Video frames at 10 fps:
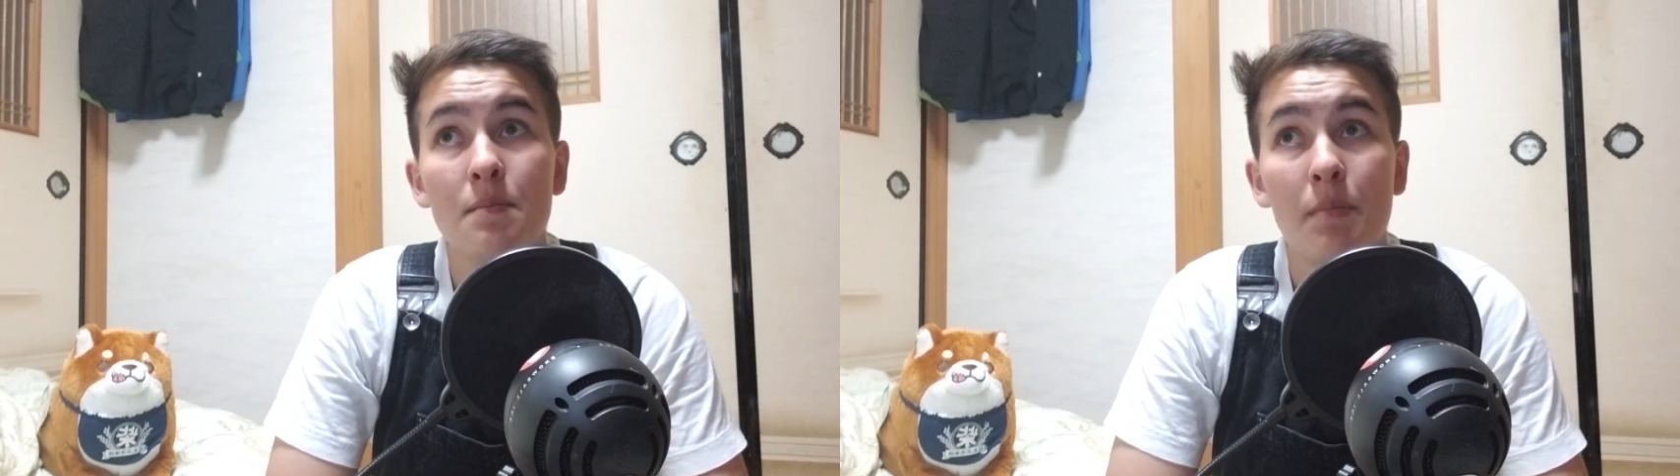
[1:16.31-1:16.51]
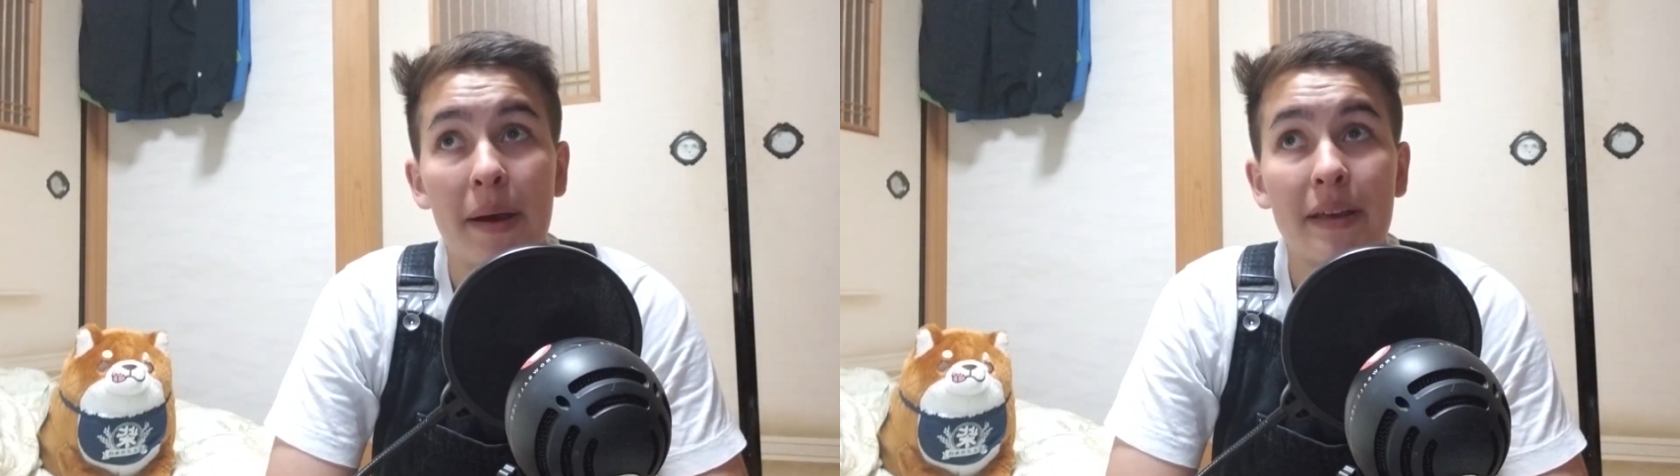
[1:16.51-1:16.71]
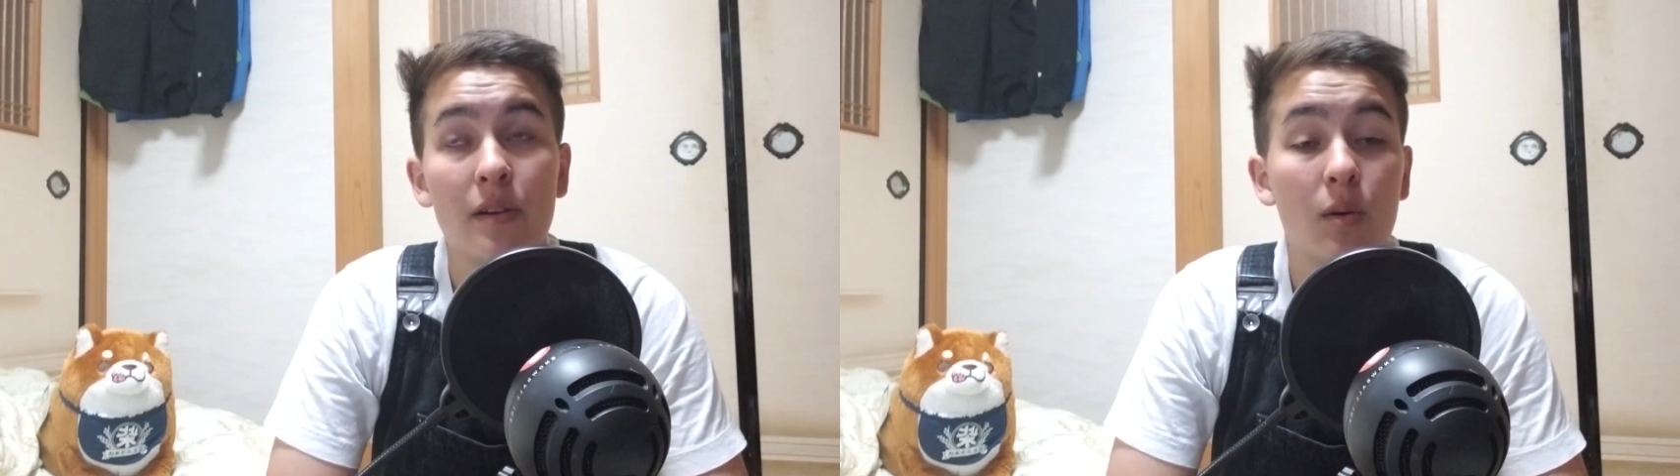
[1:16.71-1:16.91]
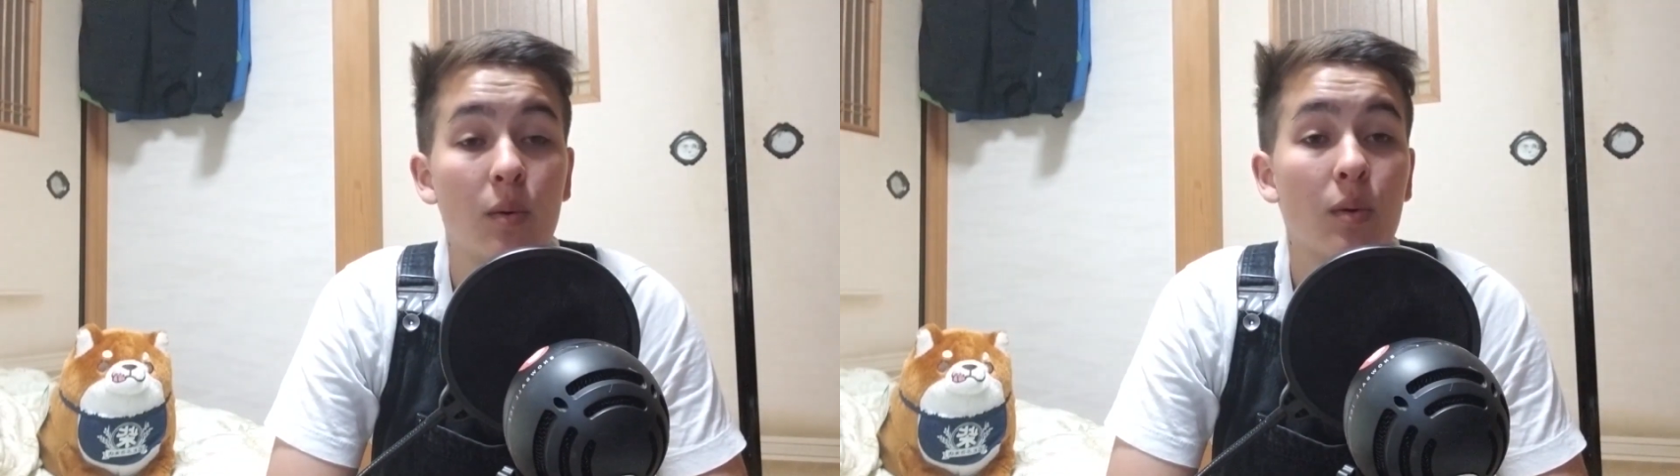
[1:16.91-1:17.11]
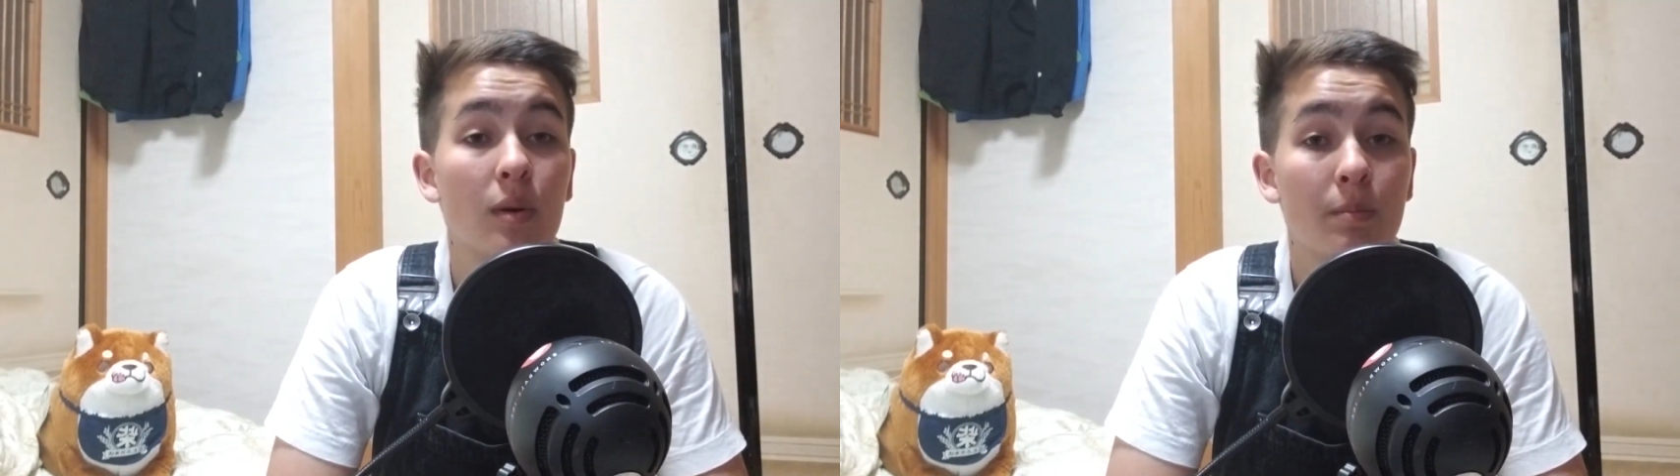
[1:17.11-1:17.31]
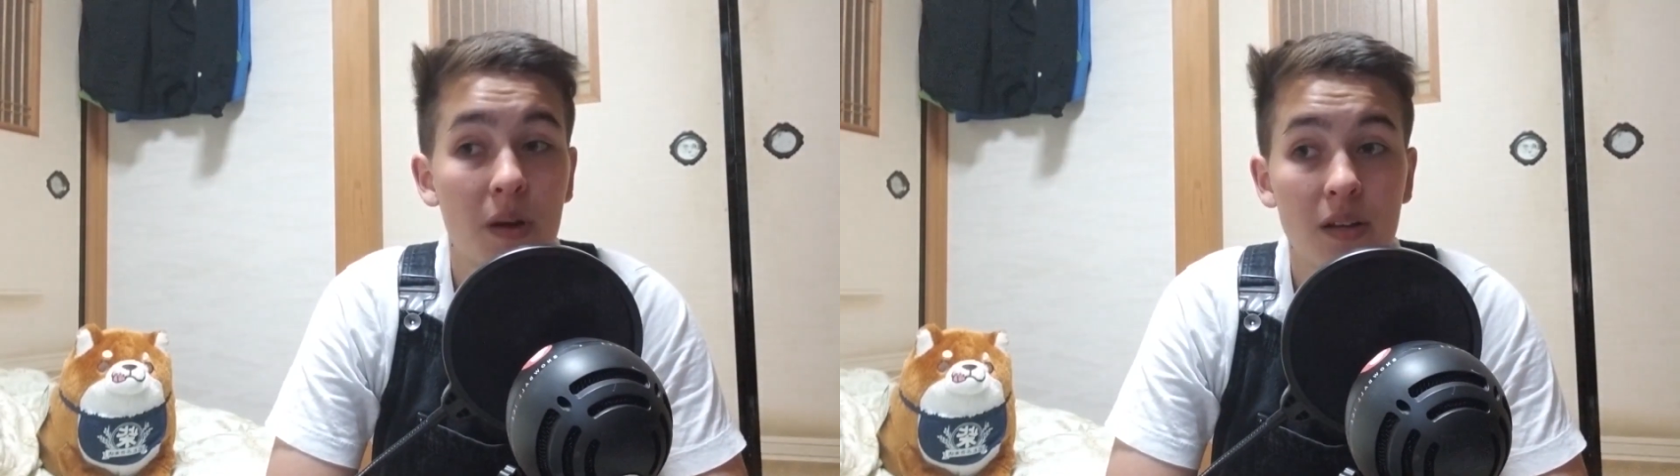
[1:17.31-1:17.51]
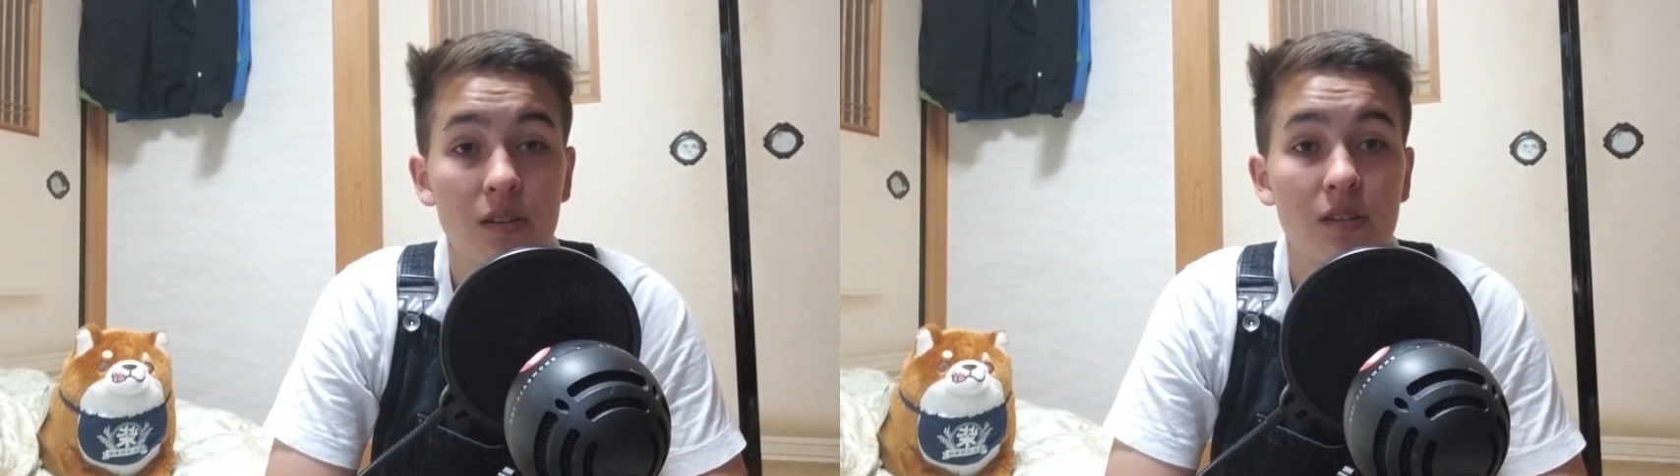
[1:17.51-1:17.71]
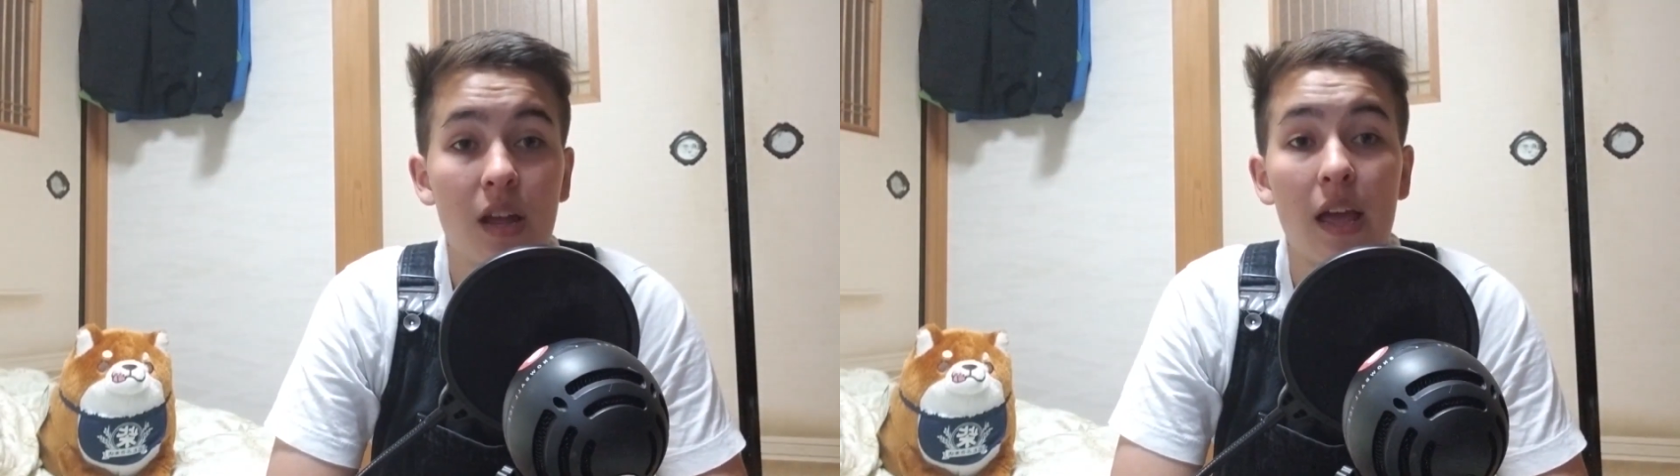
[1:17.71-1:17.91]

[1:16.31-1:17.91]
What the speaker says: bike or bus,